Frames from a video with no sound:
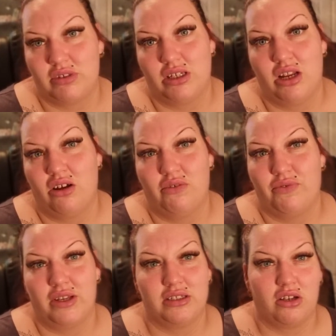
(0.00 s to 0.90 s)
a lot of
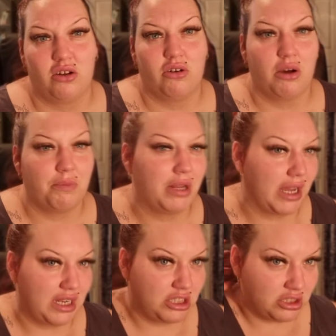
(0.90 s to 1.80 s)
things, a lot of
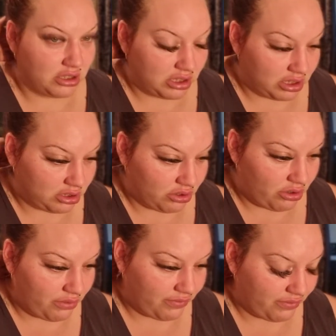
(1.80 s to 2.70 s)
complications and
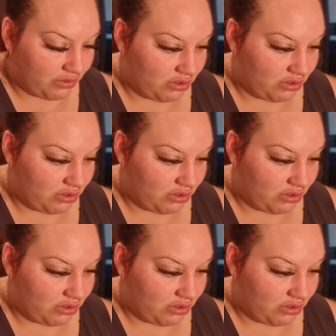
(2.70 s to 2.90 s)
stuff.